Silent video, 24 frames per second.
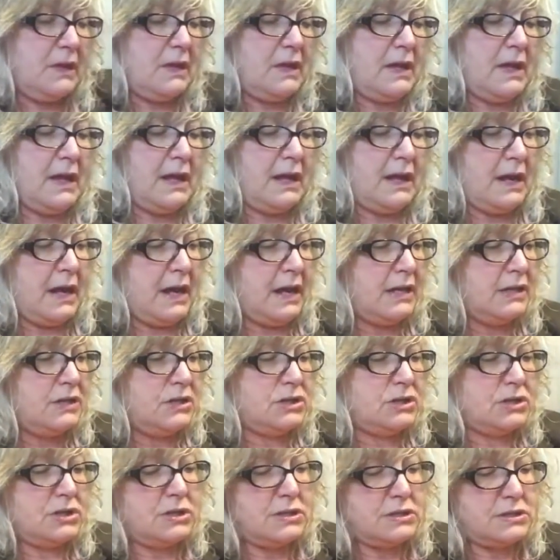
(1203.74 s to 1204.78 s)
and I
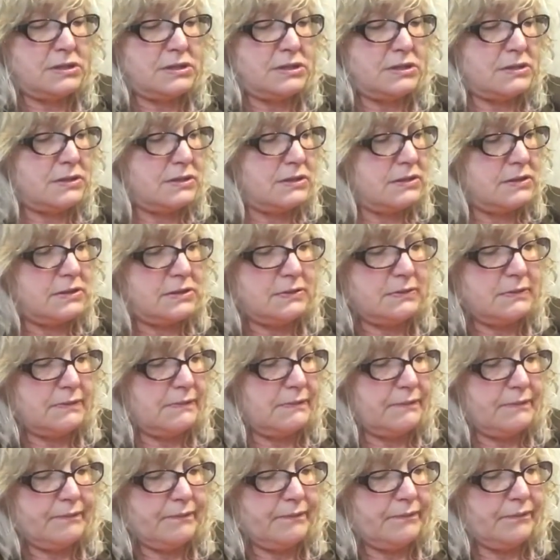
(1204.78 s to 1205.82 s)
don't
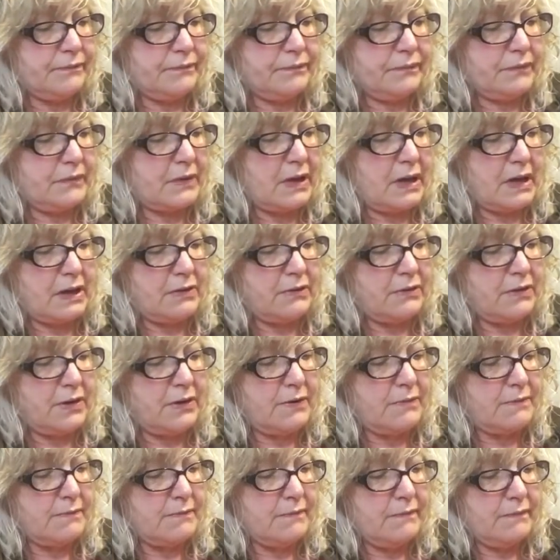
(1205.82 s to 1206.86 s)

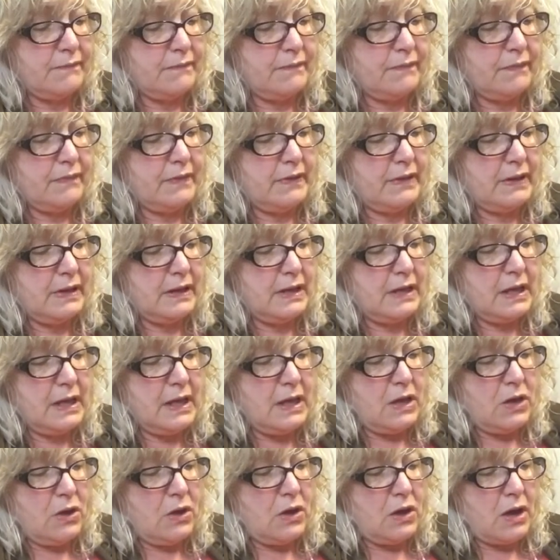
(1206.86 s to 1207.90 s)
know.
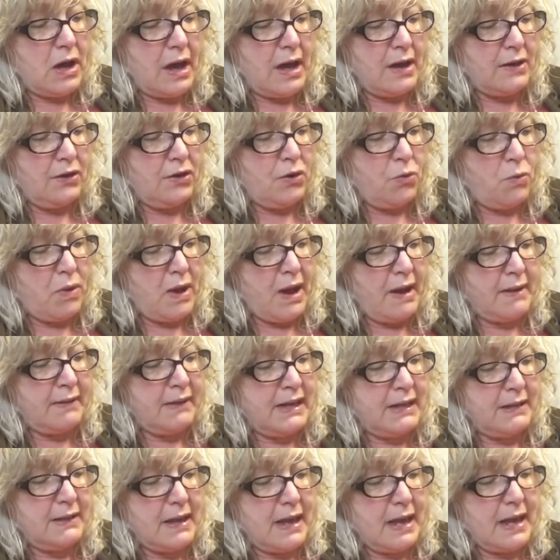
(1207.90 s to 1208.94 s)
I don't know why
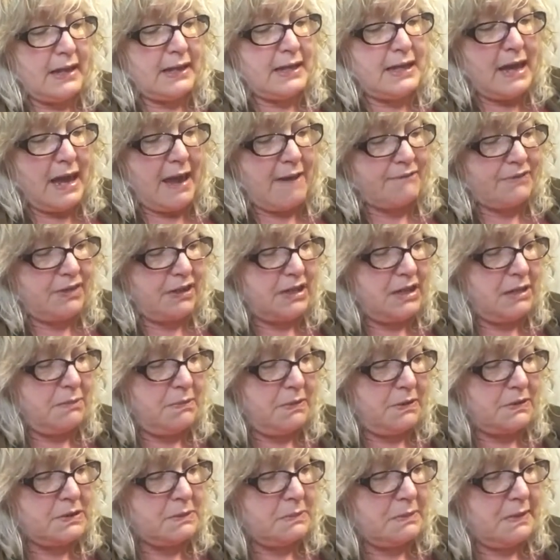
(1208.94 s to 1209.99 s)
I have to keep
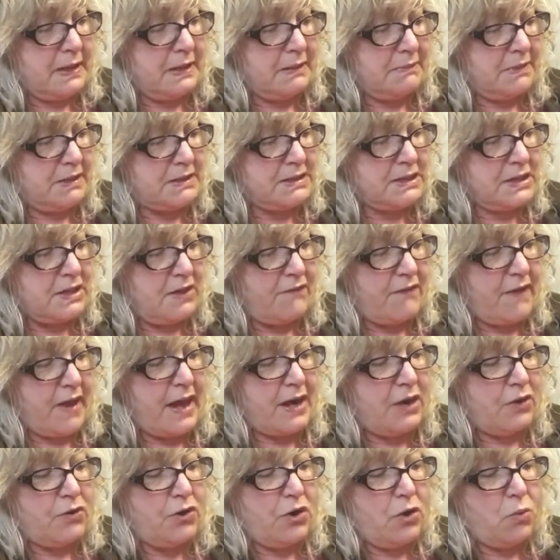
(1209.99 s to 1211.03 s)
explaining to myself. I
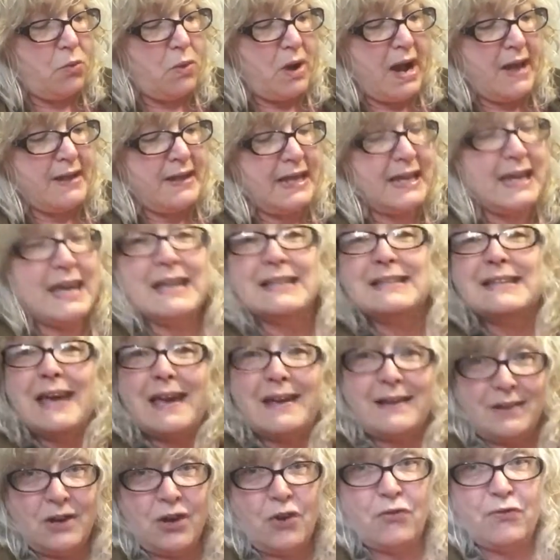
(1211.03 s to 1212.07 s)
don't know why they can't
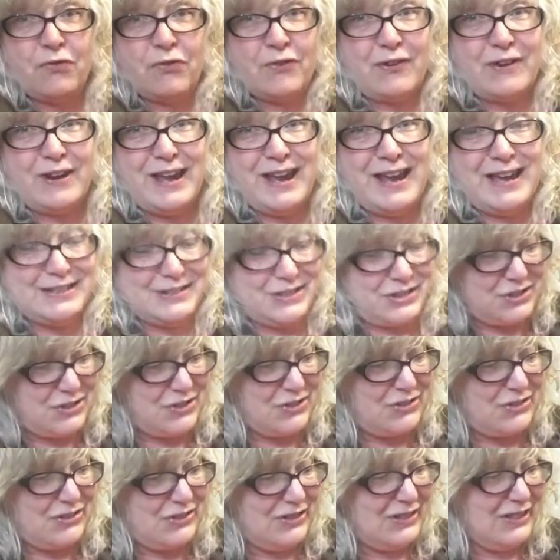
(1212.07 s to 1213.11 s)
take no for an
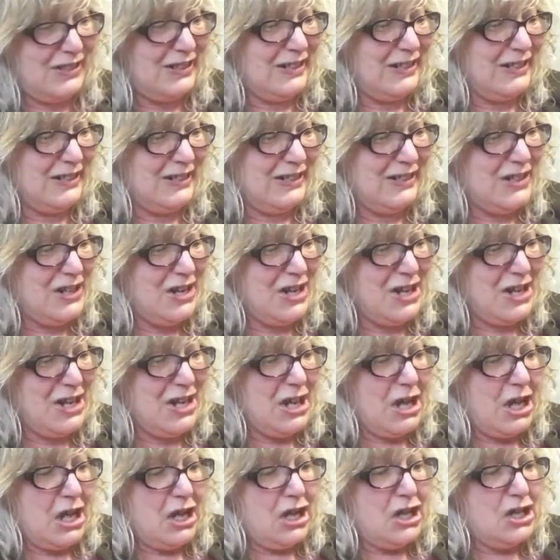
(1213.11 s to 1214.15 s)
answer.
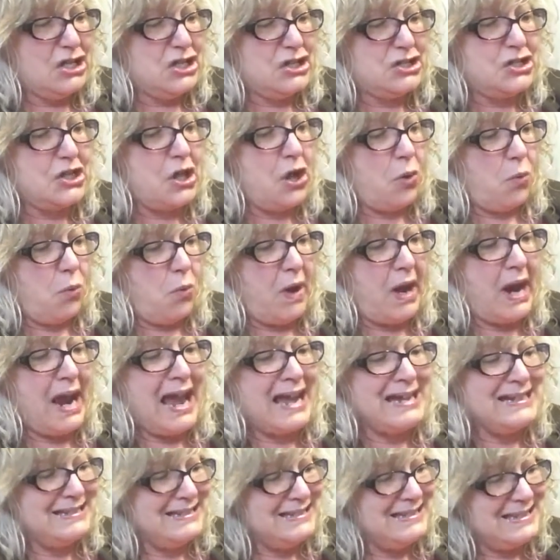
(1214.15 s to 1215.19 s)
So what
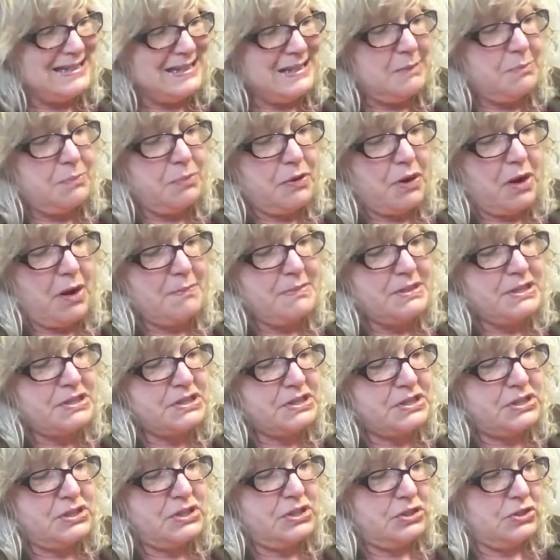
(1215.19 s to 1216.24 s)
I did
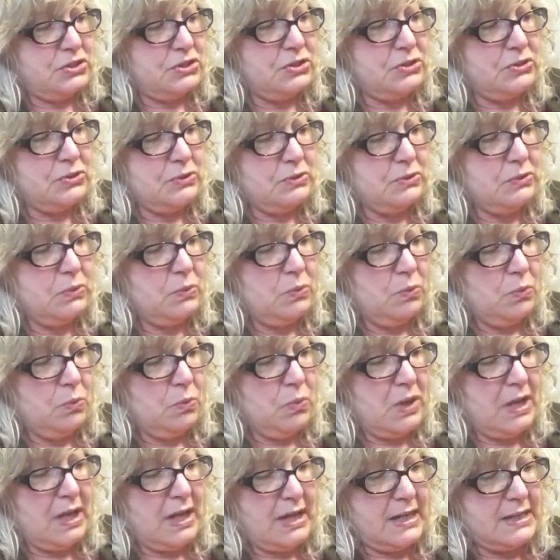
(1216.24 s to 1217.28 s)
promise to do
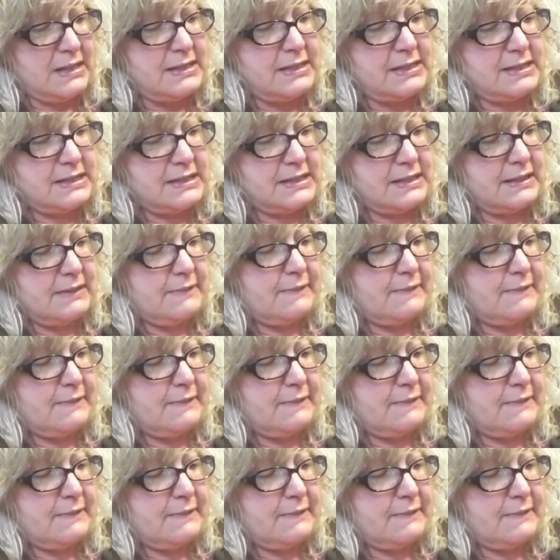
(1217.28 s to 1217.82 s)
was